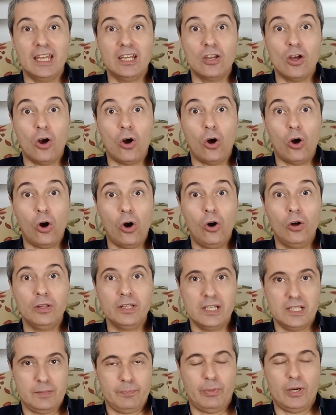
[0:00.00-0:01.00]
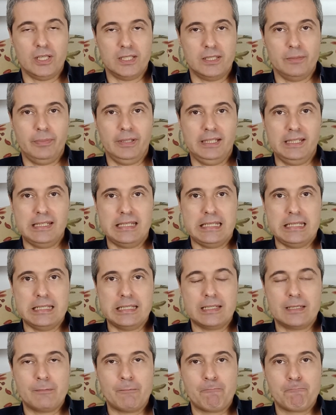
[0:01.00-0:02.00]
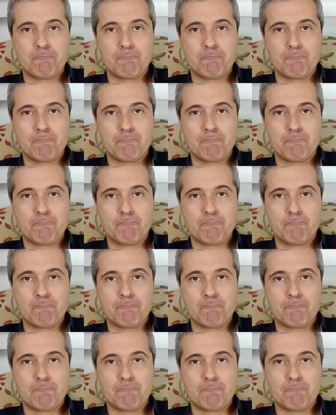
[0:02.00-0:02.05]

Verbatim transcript: in all its possibilities.